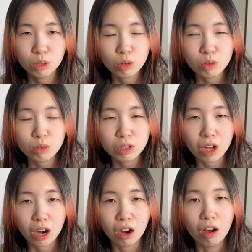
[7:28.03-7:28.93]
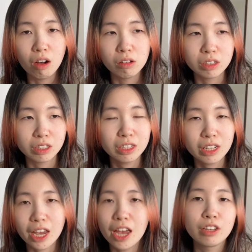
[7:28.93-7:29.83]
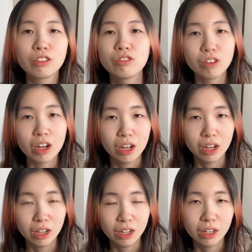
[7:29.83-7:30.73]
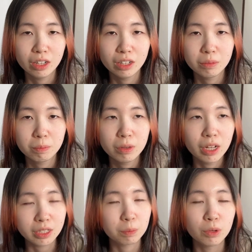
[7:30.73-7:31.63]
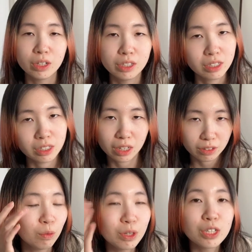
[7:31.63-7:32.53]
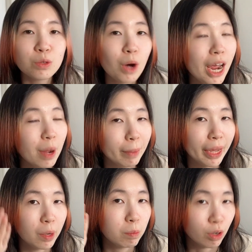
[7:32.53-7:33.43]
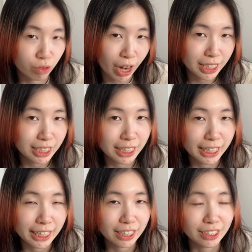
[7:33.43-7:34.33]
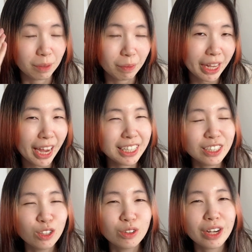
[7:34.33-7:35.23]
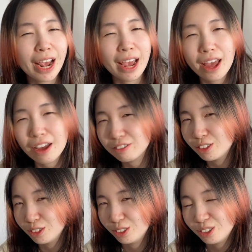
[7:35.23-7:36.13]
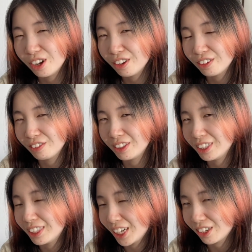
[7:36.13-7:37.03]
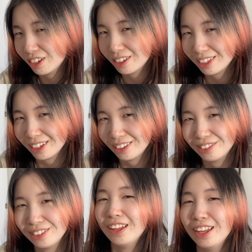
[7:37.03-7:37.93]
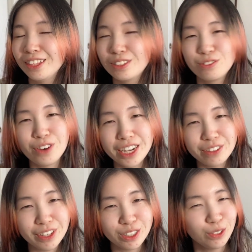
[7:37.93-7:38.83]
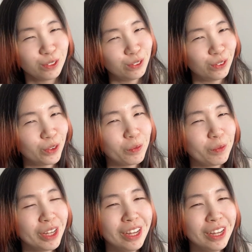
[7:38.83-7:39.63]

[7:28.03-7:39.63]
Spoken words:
those are all just like extra plus point stuff, which is why I'm like procrastinating, because I'm like, I don't have to do all of these extra stuff. It's fine if I don't do them.